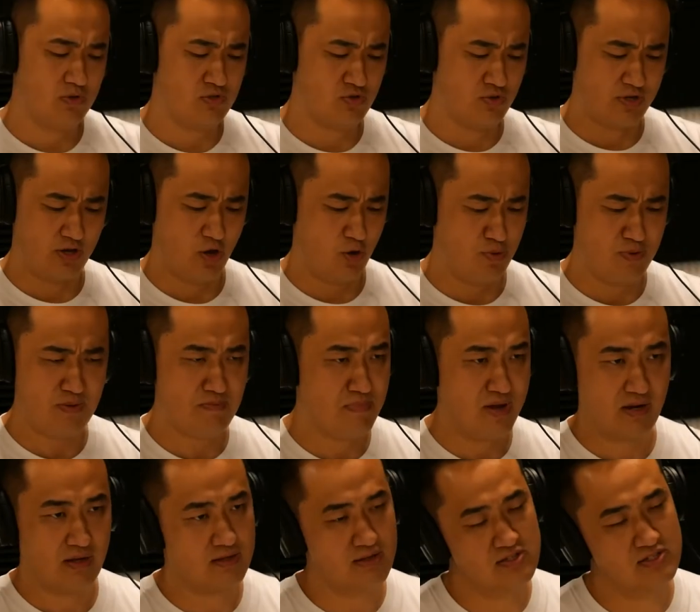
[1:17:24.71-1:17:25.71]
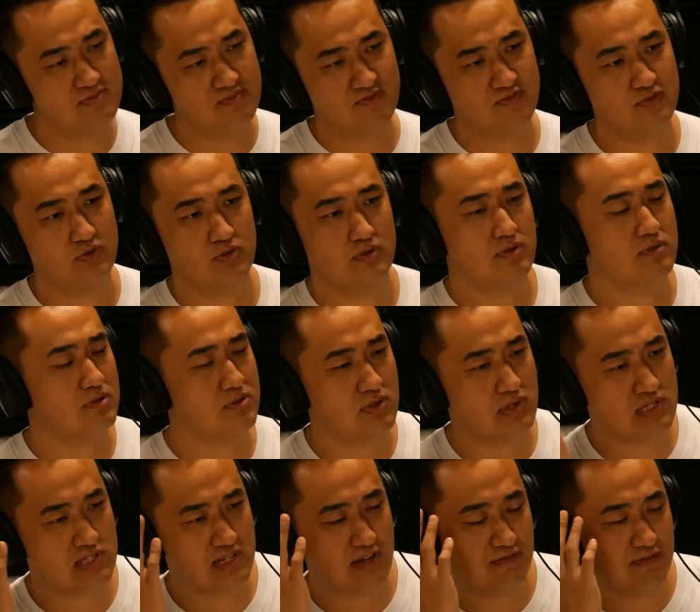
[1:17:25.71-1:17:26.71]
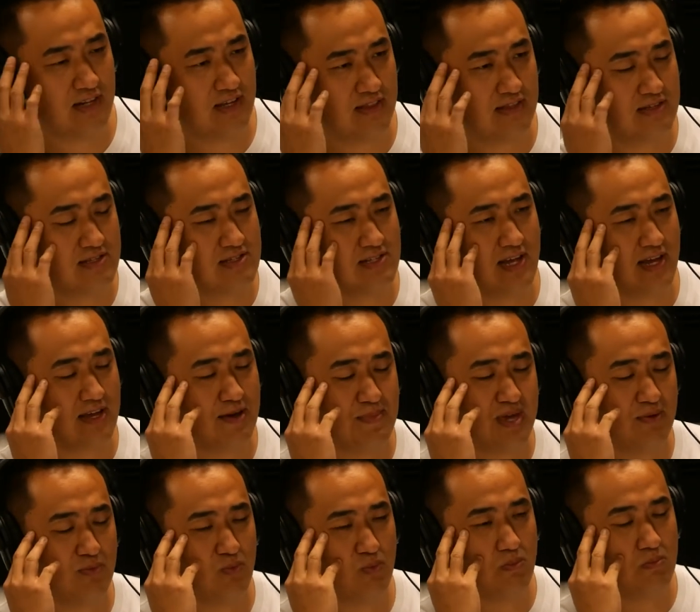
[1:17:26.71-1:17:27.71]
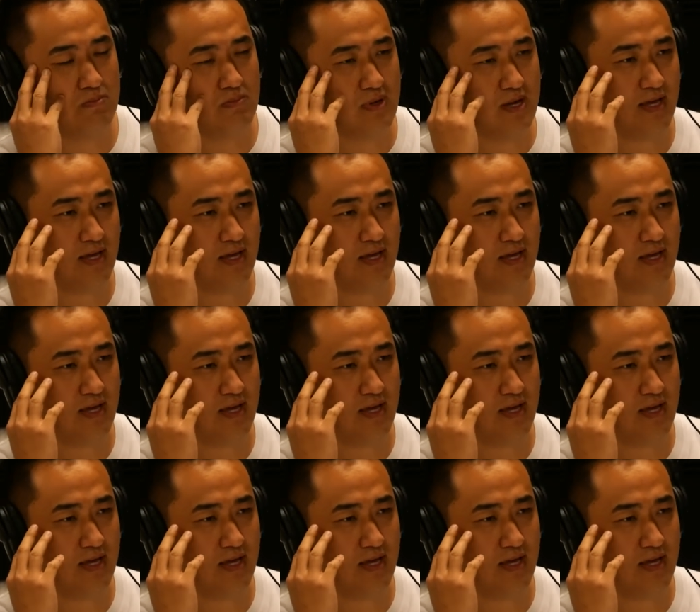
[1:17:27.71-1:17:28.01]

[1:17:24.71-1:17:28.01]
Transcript: What's your coping mechanism for stuff like this? Like, I mean,